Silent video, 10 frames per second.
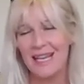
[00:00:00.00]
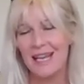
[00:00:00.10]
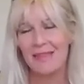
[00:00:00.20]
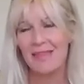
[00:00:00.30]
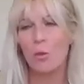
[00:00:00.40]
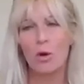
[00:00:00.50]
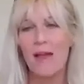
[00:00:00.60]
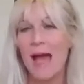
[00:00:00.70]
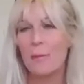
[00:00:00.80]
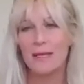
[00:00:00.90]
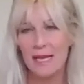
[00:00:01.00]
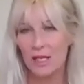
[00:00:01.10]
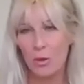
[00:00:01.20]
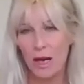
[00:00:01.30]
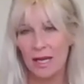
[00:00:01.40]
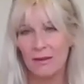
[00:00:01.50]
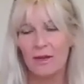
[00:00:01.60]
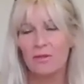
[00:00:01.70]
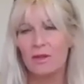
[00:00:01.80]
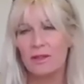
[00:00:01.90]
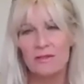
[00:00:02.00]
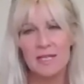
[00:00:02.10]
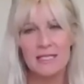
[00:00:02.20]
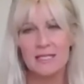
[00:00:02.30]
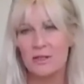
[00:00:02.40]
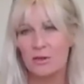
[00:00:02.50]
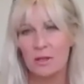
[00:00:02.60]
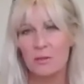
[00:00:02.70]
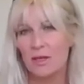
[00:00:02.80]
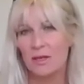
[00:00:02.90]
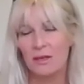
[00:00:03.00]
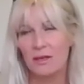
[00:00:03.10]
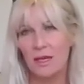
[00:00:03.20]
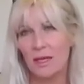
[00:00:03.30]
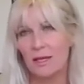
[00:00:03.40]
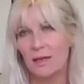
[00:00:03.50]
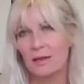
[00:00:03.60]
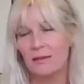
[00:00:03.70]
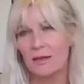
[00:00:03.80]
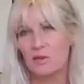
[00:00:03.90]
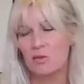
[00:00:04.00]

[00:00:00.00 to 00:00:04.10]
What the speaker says: That would have happened anyway. I don't think there's necessarily been as a